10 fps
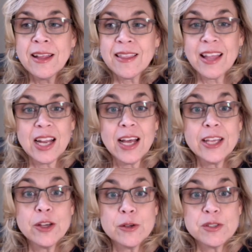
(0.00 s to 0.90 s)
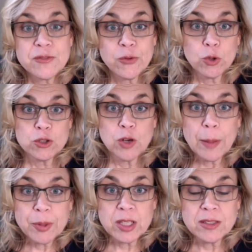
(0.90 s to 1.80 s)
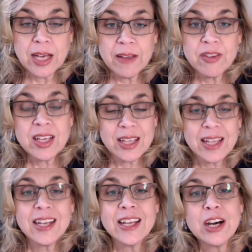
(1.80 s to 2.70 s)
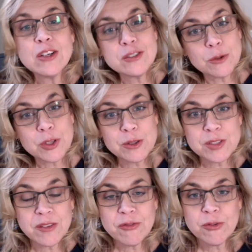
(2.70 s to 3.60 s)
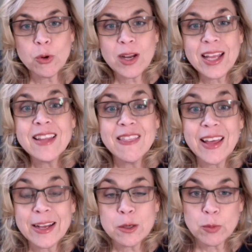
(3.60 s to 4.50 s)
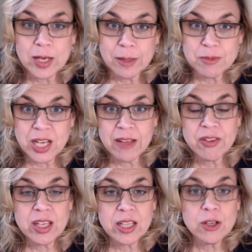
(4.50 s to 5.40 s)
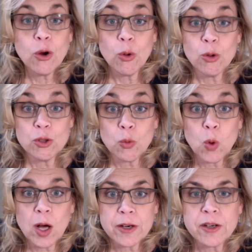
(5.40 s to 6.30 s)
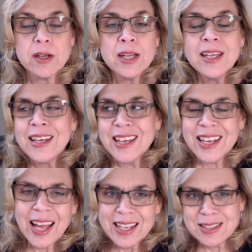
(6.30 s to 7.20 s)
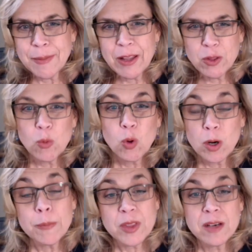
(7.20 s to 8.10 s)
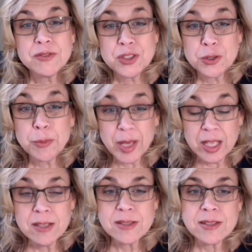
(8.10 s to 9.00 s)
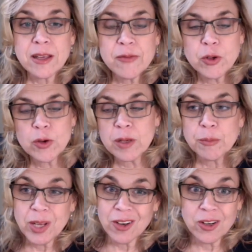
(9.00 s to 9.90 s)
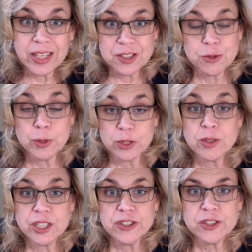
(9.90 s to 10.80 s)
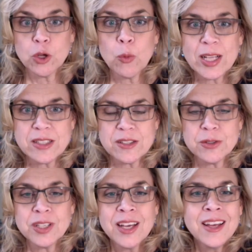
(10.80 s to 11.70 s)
that I use for tropical diving, and I also use it for a layer when I'm diving in colder water. It has about the warmth of 2 mils if you're comparing it to a traditional wetsuit.